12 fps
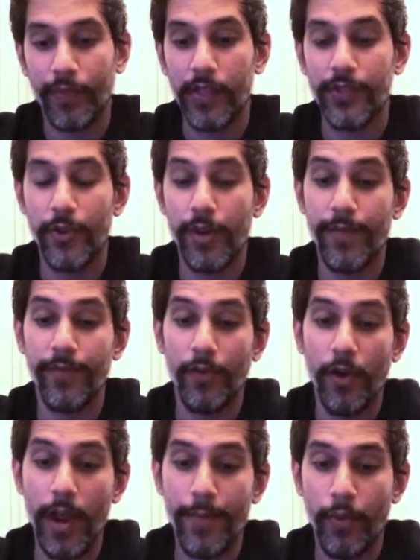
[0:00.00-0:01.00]
Sodium
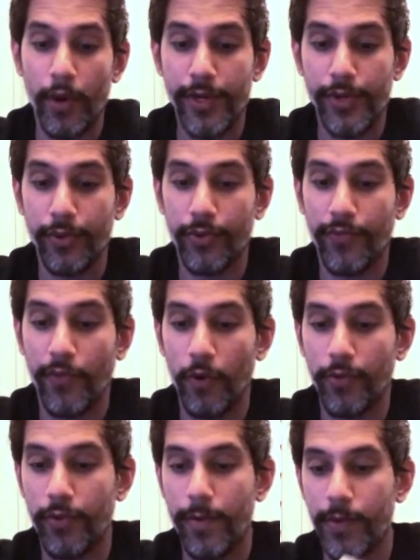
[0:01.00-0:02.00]
fluoride
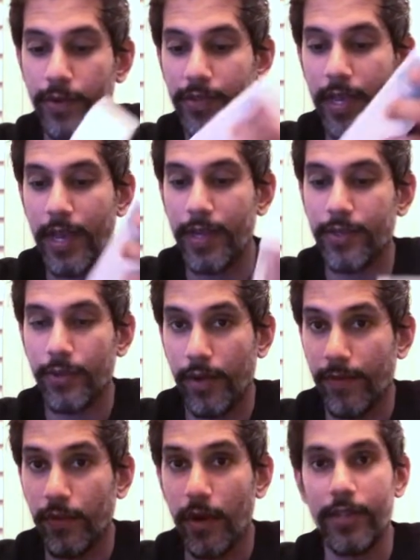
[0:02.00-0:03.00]
0.243%.
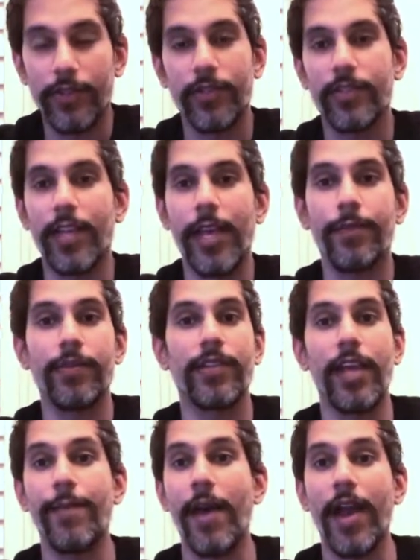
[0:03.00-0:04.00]
Sodium fluoride, so it's
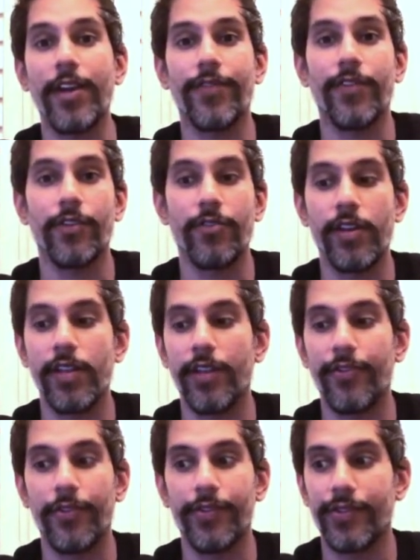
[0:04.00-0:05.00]
same active
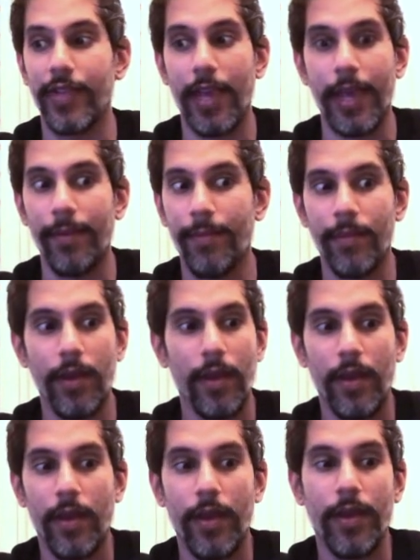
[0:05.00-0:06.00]
ingredient. They're the same,
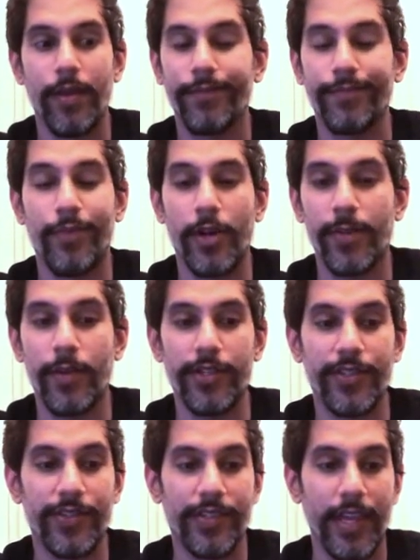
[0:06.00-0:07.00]
pretty
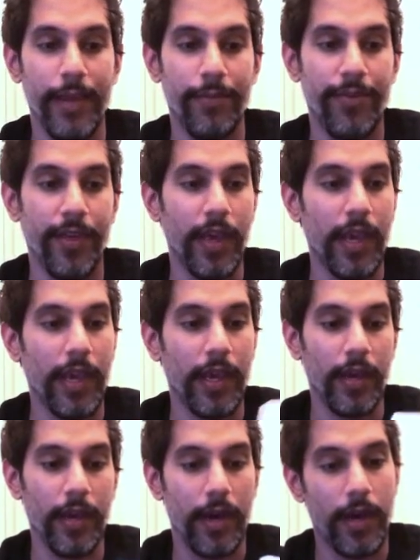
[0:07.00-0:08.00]
much the same thing.